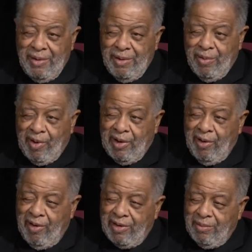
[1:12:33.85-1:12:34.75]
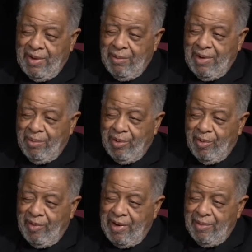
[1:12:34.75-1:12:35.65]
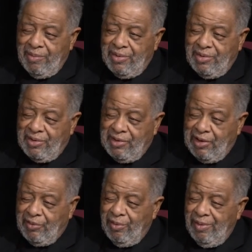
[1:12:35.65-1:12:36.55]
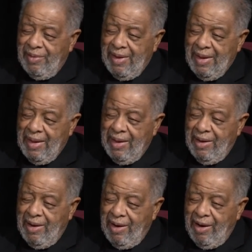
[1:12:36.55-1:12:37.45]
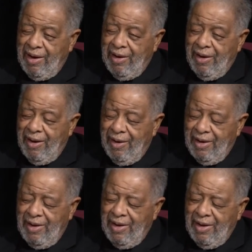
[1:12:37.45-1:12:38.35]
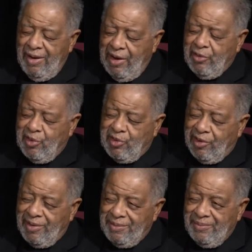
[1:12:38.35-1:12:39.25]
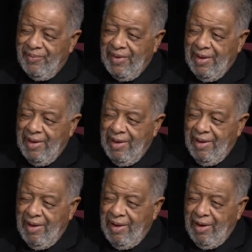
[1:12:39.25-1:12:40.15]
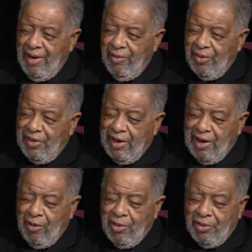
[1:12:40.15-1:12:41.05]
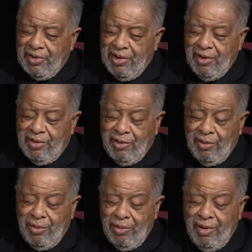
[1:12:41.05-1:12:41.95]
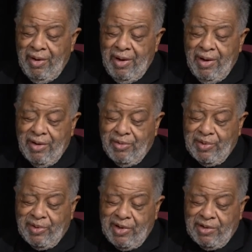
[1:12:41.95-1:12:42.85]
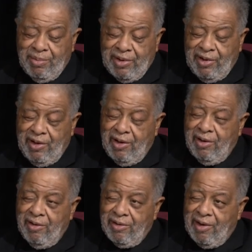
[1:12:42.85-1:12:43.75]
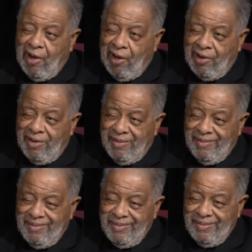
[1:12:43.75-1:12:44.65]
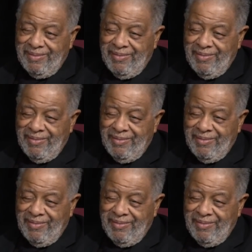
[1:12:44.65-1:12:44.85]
who are working hard to make my programs successful and interesting. And with that, I will say to you, as Richard S. McGhee, good night.